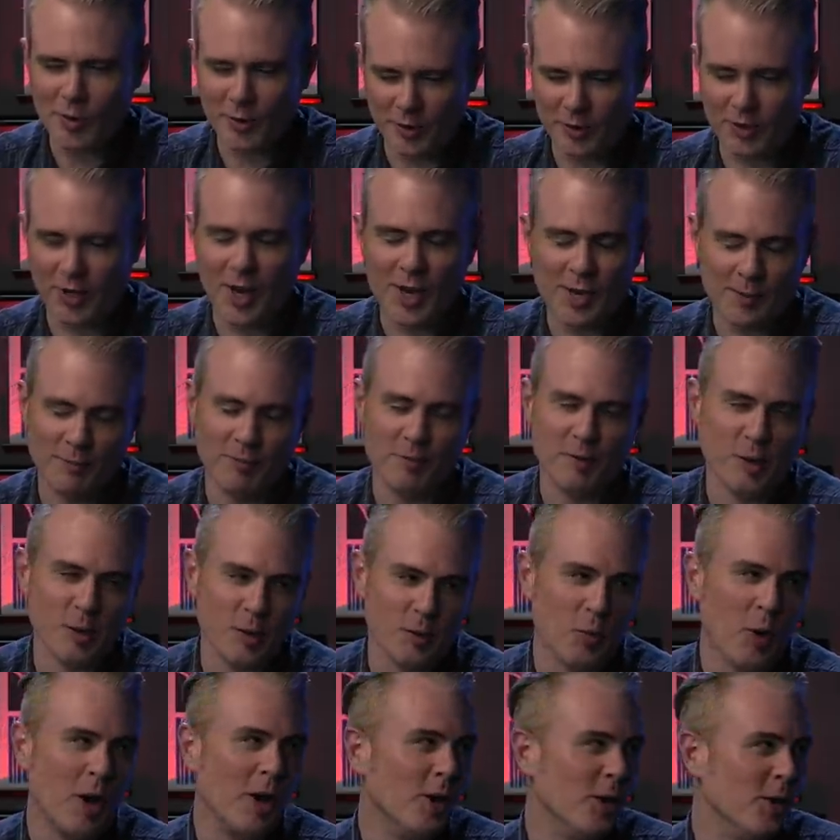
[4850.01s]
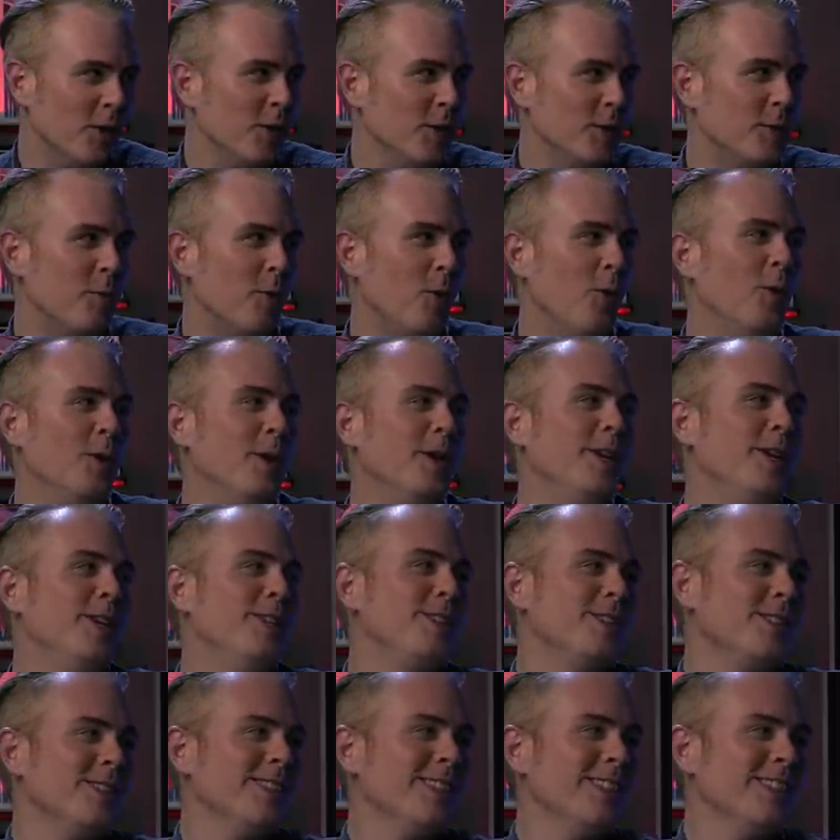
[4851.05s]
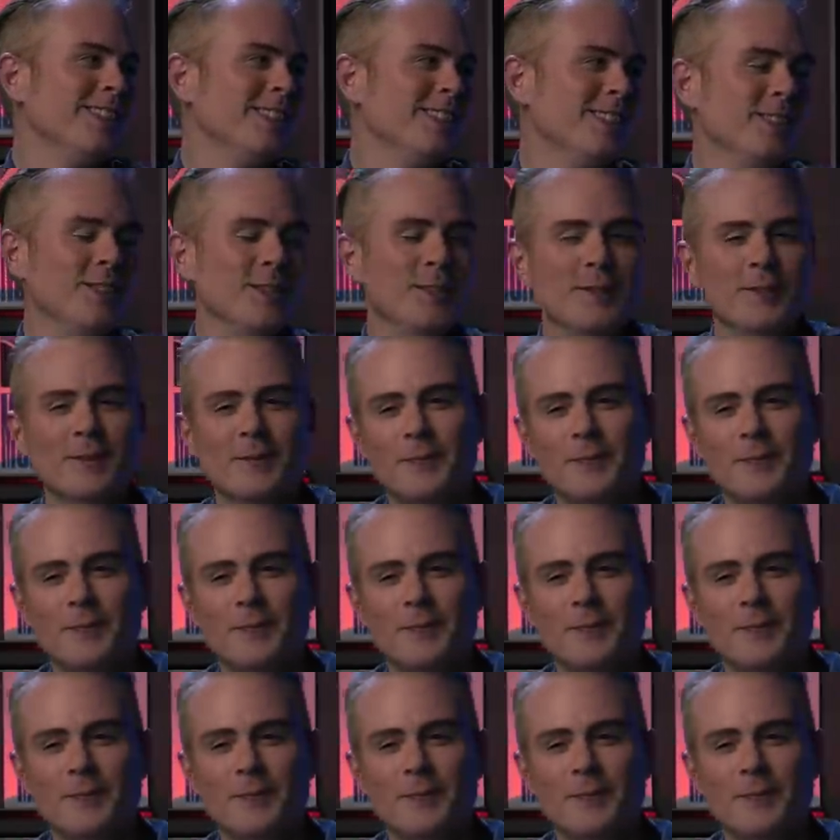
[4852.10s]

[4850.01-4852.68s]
this game very well at this point. Yeah.